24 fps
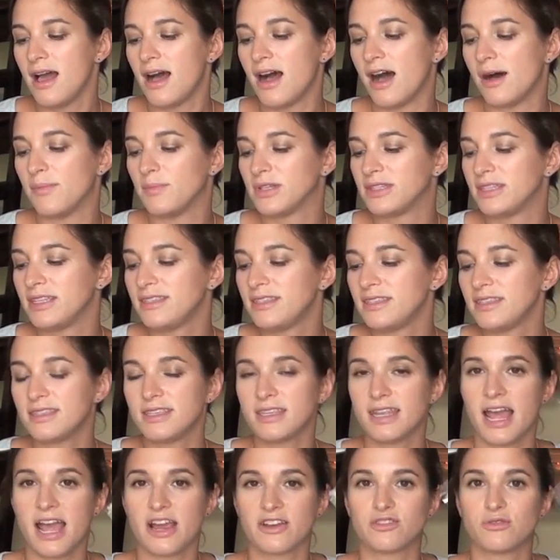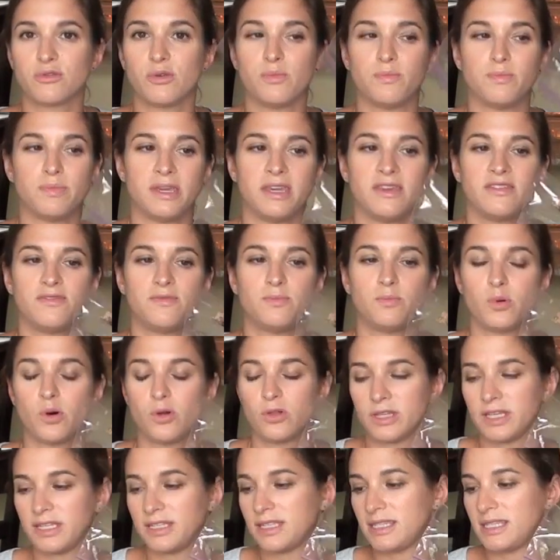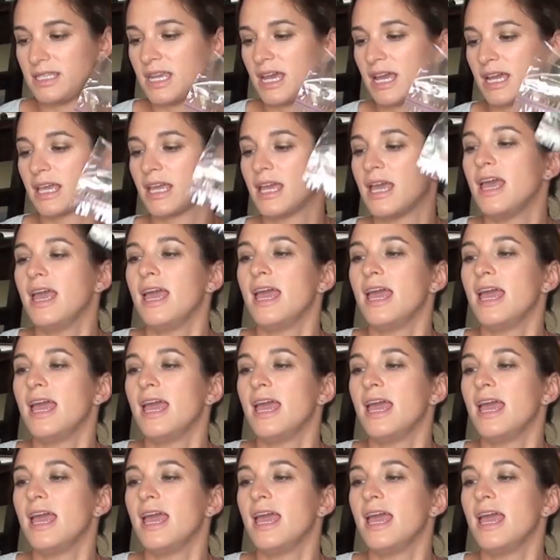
But this is an actual beef bully stick,